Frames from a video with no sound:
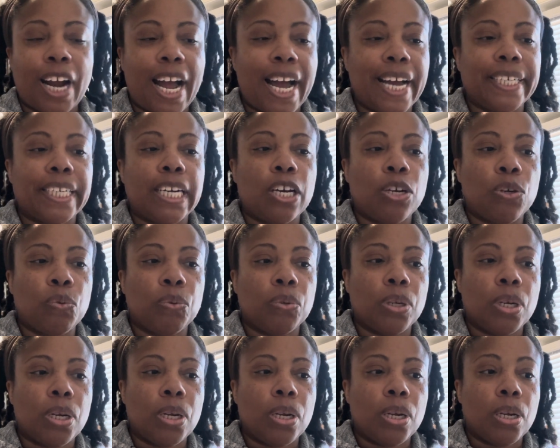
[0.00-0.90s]
I don't
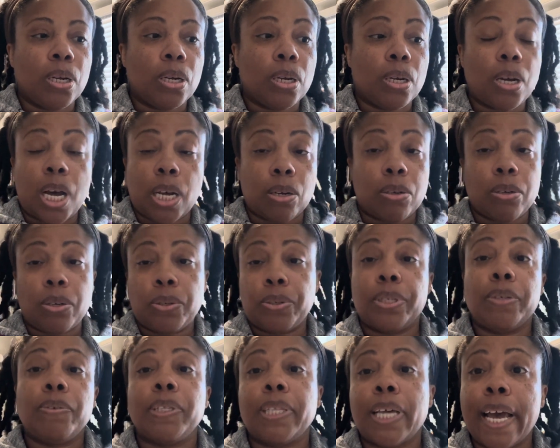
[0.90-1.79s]
I don't
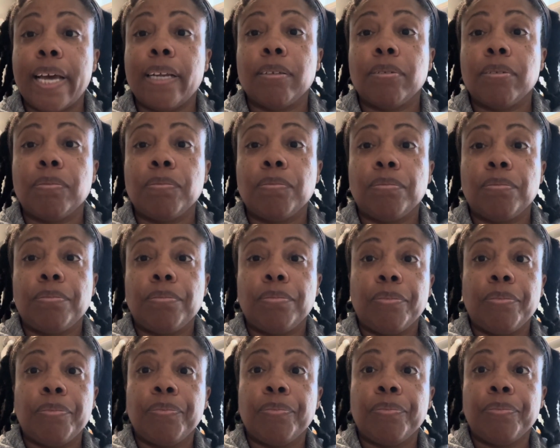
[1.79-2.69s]
agree with that.
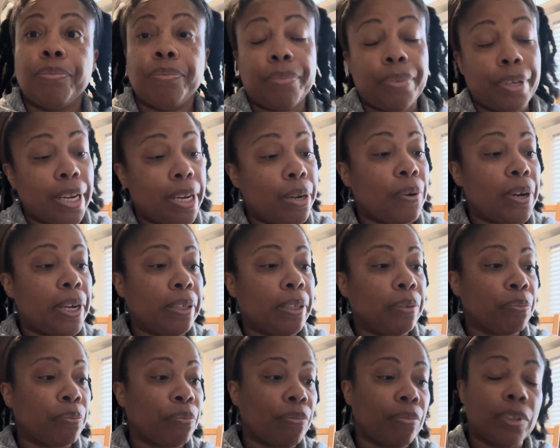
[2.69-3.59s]

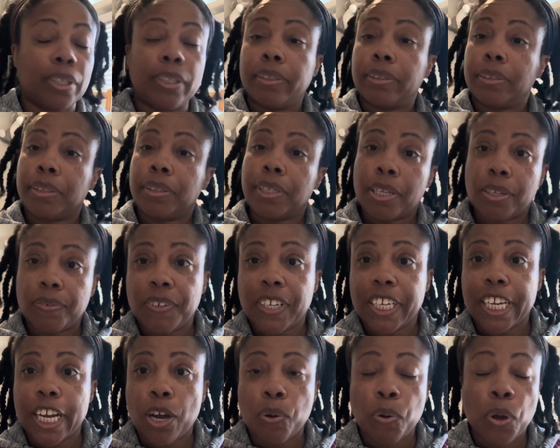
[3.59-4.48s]
Anyway, it's another
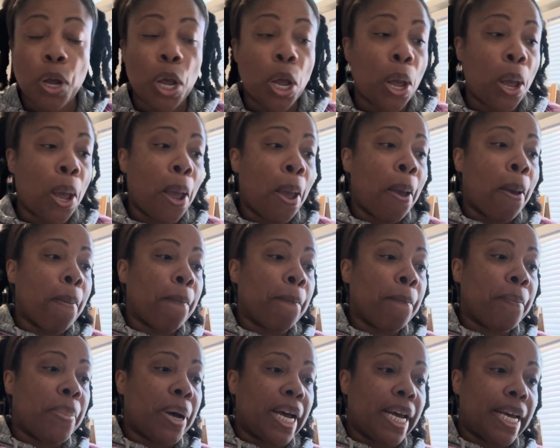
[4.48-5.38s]
video.
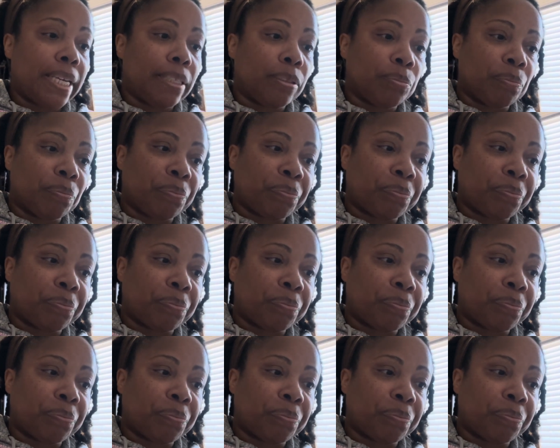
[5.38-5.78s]
But